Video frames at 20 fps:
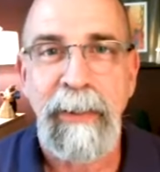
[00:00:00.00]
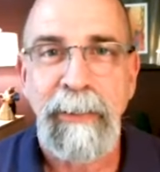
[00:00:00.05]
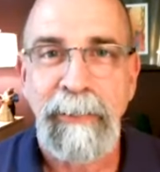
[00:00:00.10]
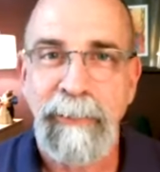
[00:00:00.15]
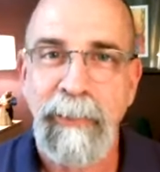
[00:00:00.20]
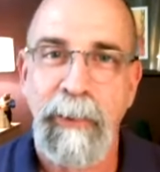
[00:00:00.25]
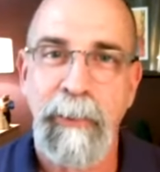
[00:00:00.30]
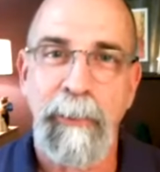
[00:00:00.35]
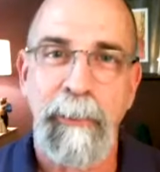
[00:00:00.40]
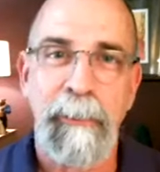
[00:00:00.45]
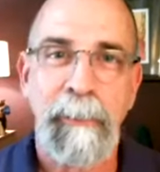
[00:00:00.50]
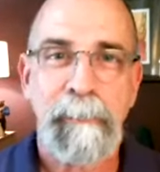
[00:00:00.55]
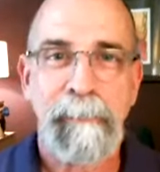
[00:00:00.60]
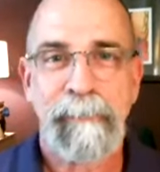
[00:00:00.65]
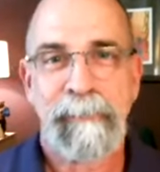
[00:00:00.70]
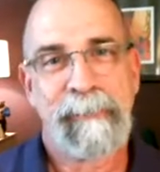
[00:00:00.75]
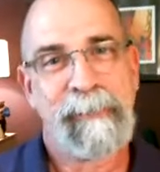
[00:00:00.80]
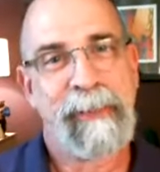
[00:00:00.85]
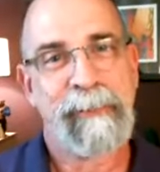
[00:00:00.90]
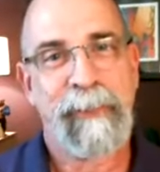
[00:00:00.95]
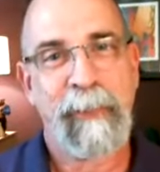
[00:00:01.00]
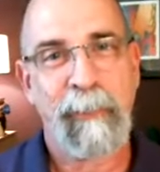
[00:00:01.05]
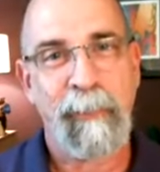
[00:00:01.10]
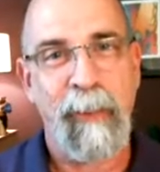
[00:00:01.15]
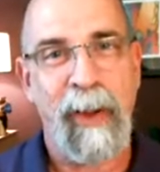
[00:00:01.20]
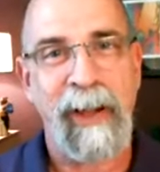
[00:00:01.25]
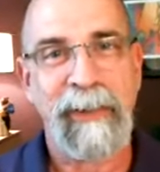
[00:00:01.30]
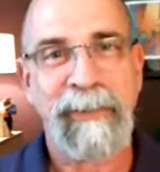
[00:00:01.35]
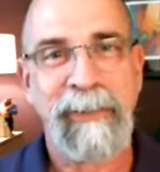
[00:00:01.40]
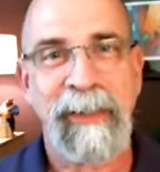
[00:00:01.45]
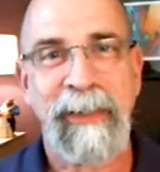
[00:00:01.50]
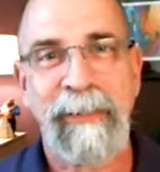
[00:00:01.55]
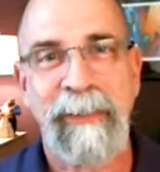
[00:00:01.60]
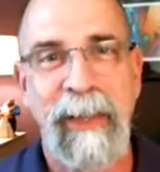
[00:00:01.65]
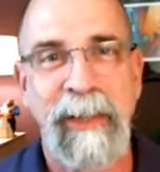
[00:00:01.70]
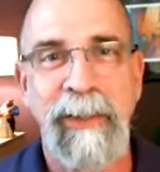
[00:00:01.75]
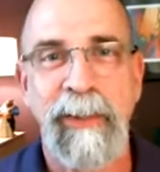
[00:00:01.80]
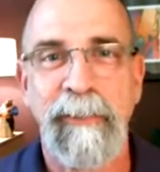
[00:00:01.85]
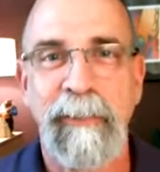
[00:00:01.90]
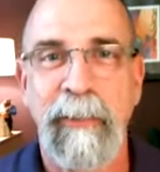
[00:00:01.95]
So if you're watching,
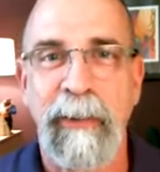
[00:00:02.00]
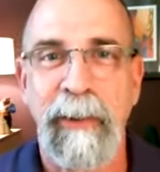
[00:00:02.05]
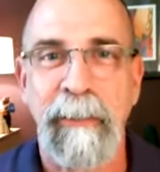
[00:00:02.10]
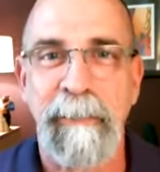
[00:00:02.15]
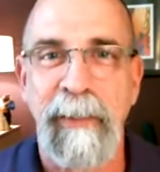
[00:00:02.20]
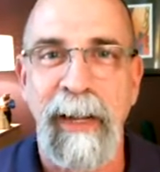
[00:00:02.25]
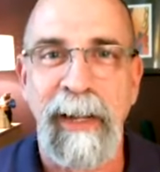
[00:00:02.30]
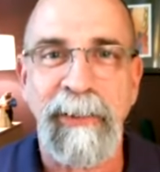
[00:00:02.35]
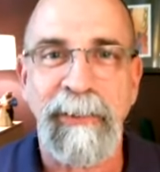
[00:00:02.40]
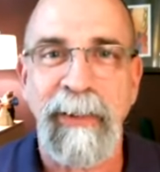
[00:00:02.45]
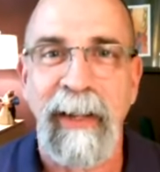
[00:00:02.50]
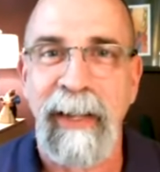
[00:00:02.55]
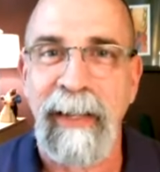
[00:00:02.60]
thank you very much.